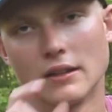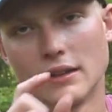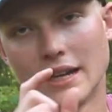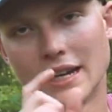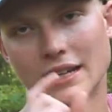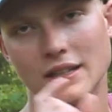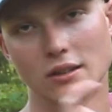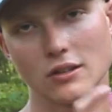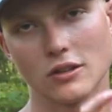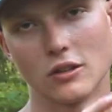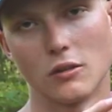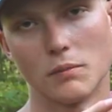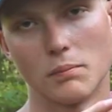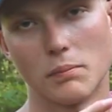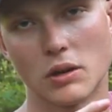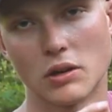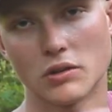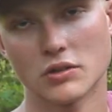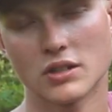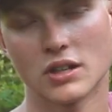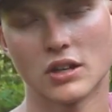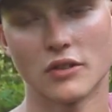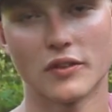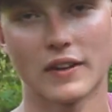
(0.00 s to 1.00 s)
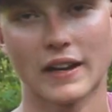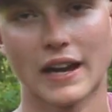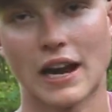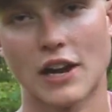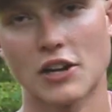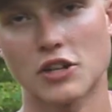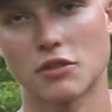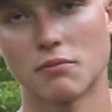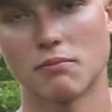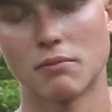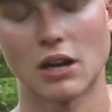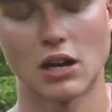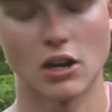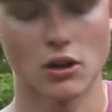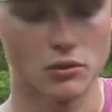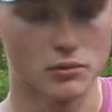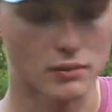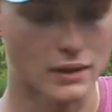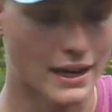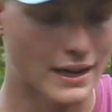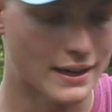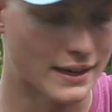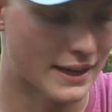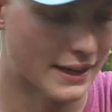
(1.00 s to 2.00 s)
Hit the little post notification bell
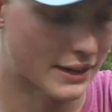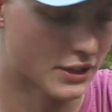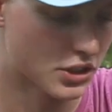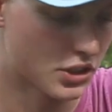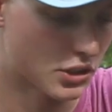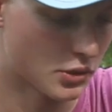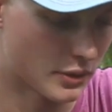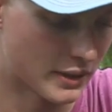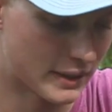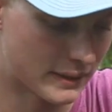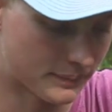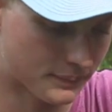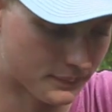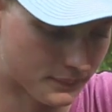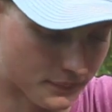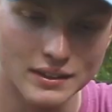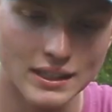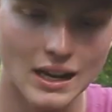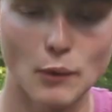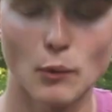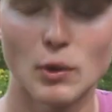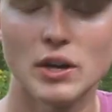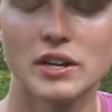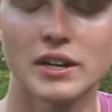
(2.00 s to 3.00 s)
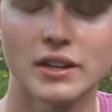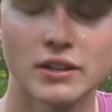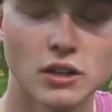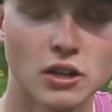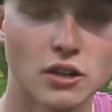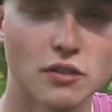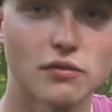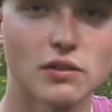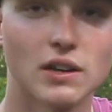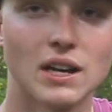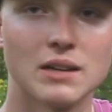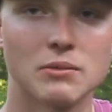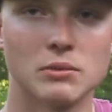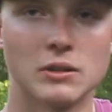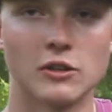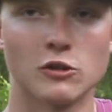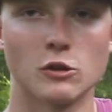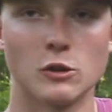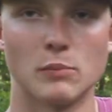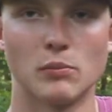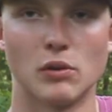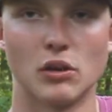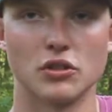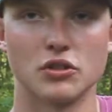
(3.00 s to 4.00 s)
right next to it. That way you get notified
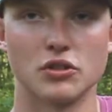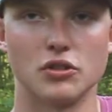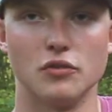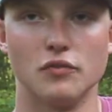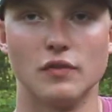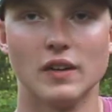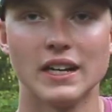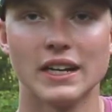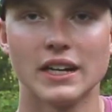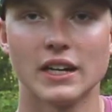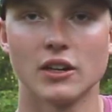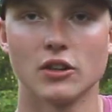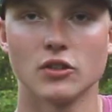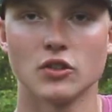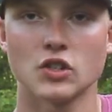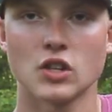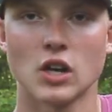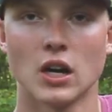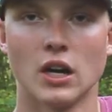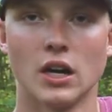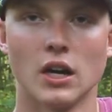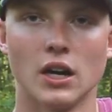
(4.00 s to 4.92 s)
whenever we post new videos.